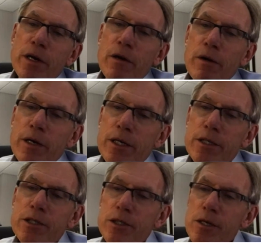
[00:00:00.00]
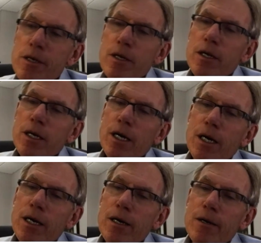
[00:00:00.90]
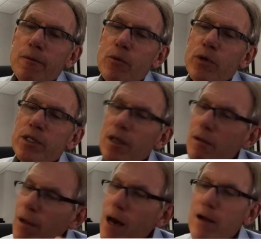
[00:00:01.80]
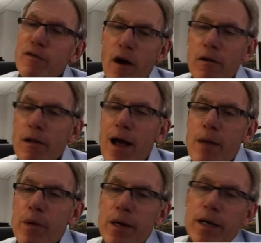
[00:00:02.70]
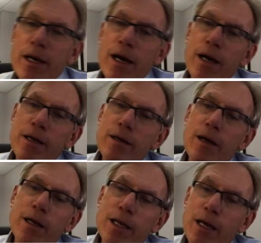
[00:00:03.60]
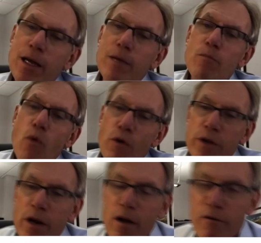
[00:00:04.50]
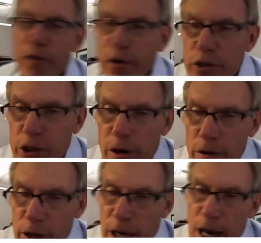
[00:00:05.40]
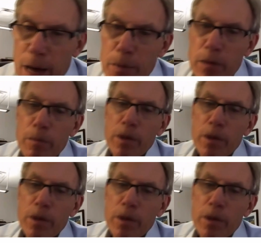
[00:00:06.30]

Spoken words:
here is we did a lot of hard lobbying on getting more than our fair share of the capital